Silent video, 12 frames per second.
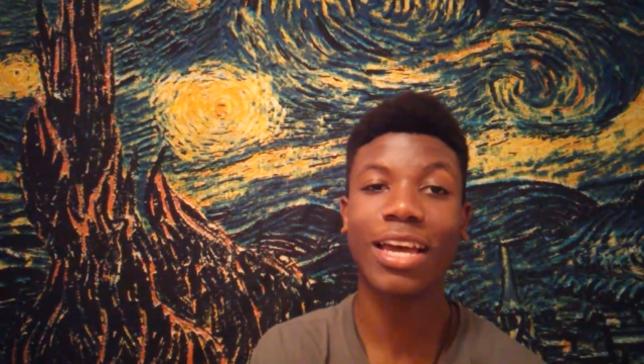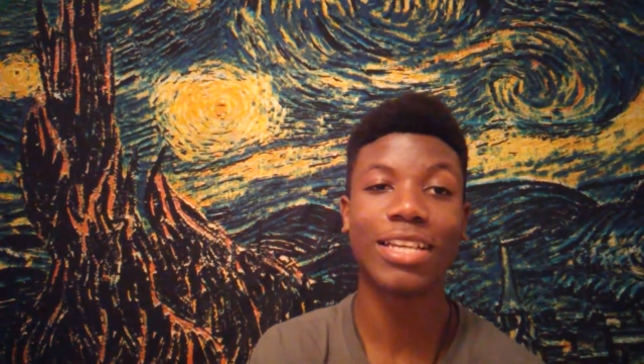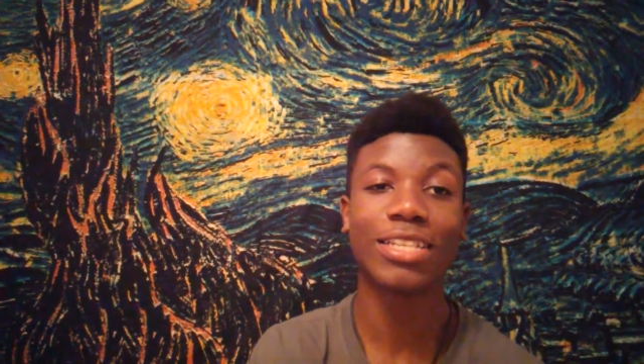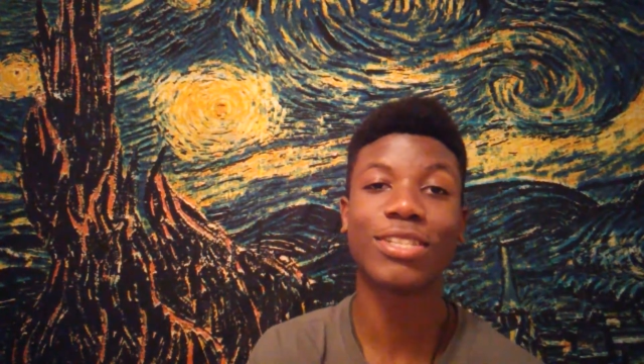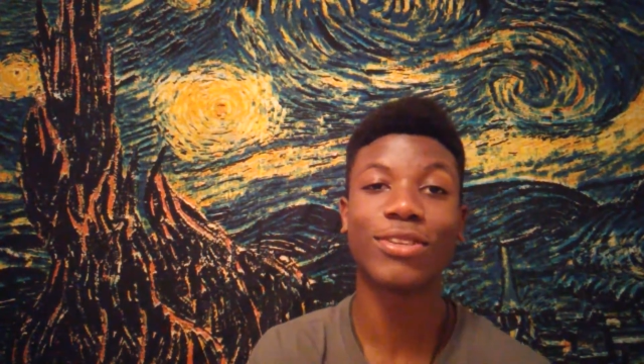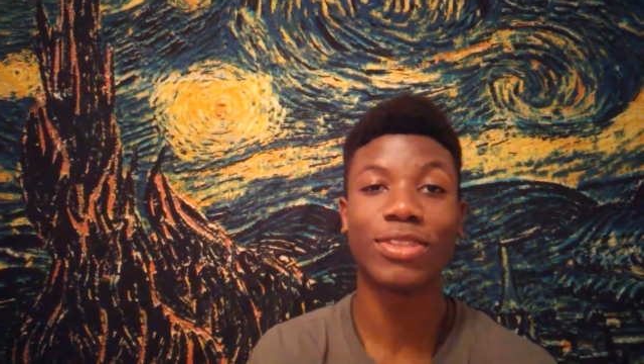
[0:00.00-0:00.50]
I
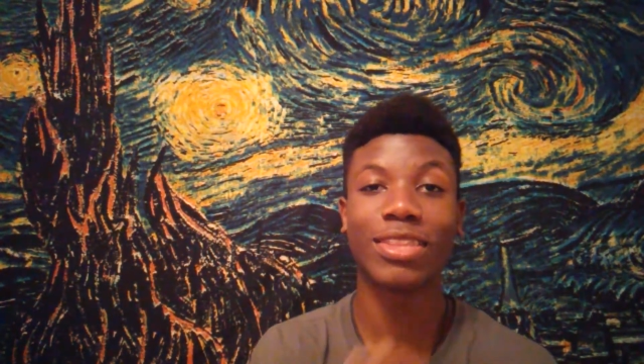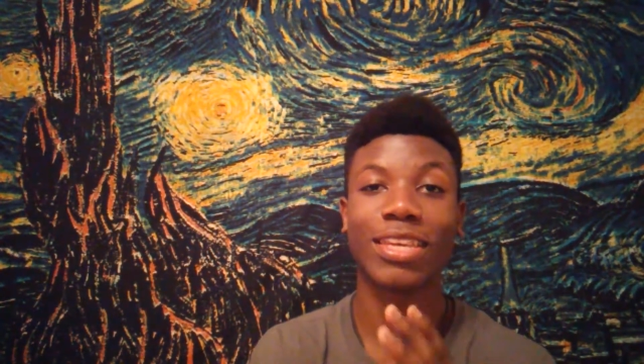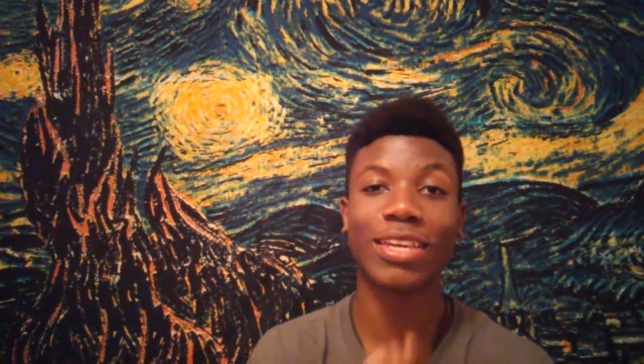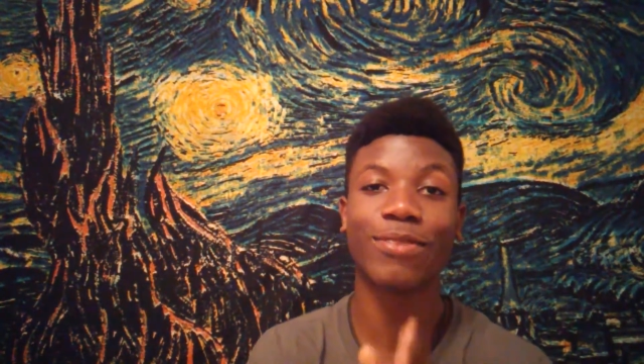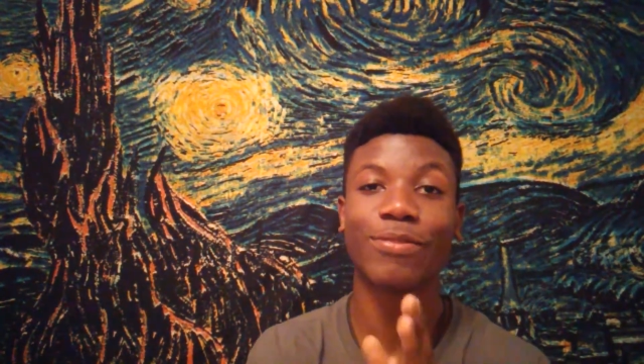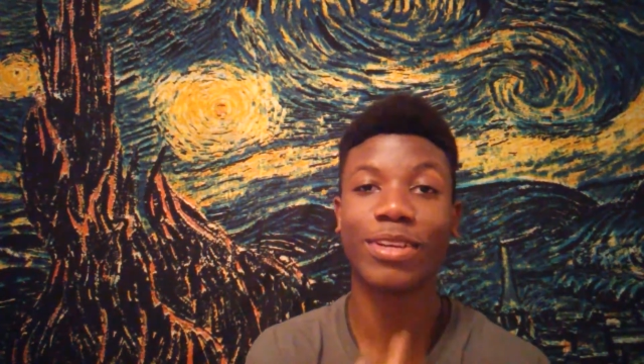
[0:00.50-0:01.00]
still
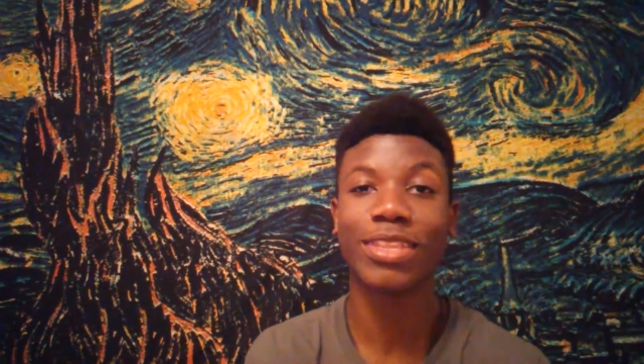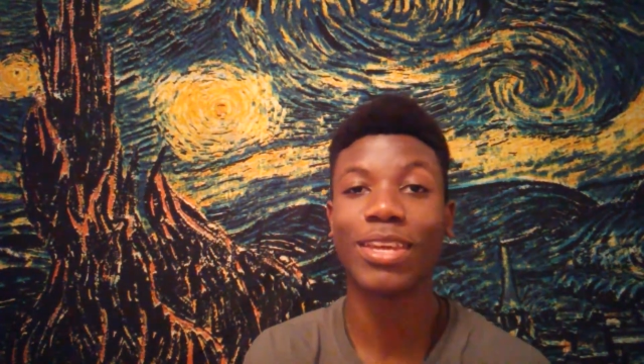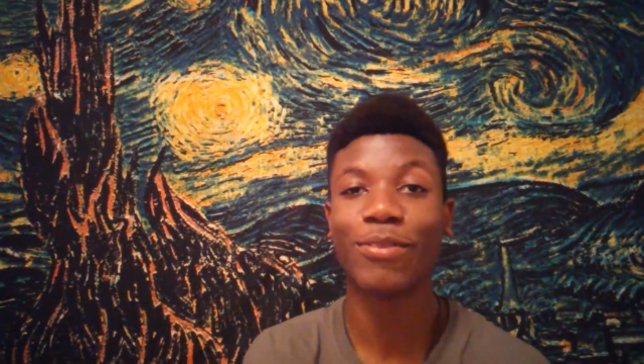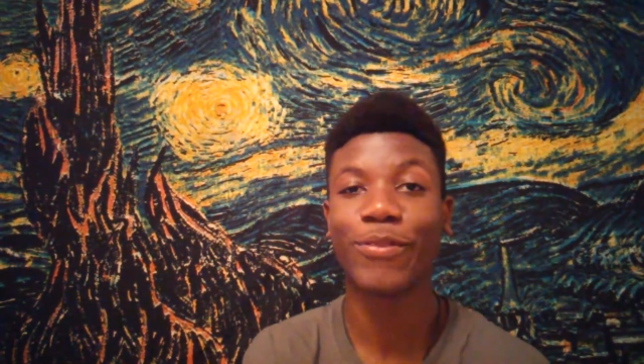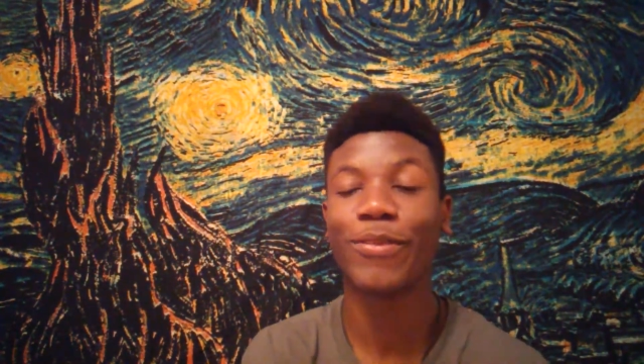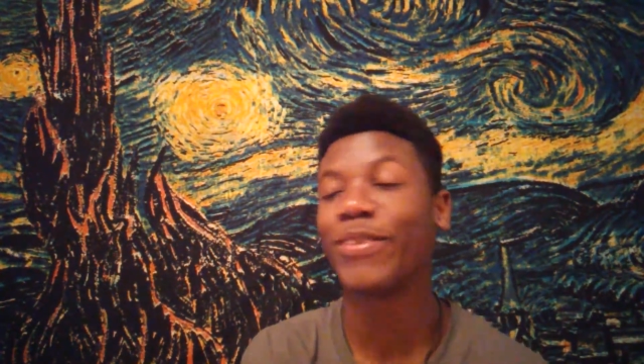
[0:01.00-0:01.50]
think about
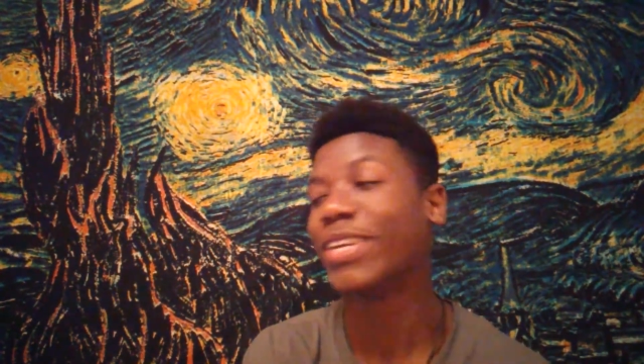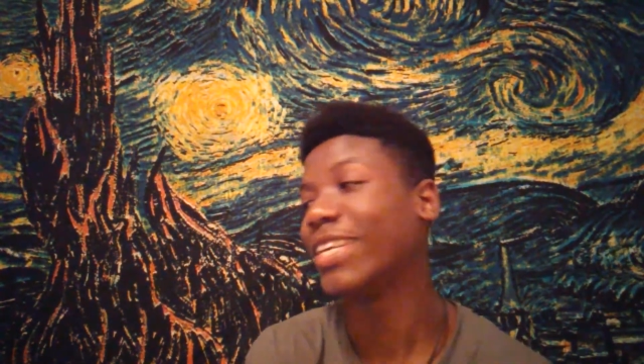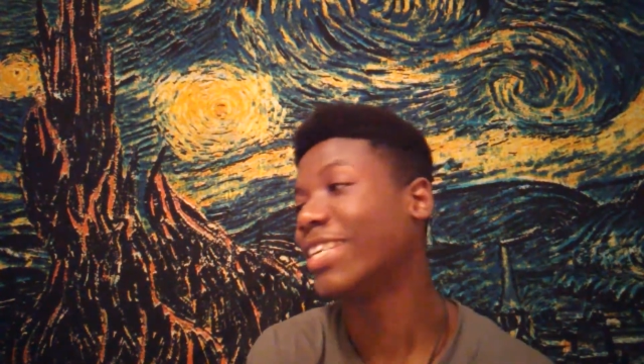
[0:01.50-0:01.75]
that moment.